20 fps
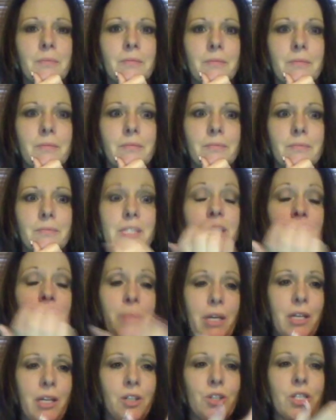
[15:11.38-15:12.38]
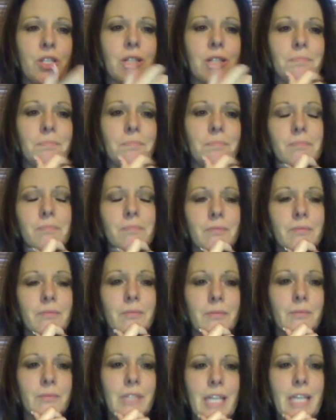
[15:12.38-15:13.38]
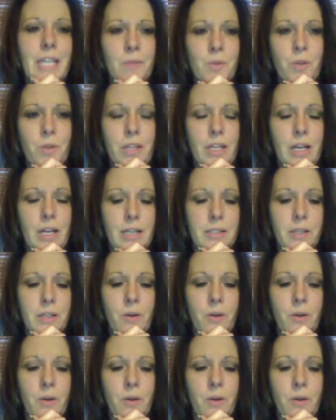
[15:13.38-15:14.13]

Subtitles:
Speech comes with it also.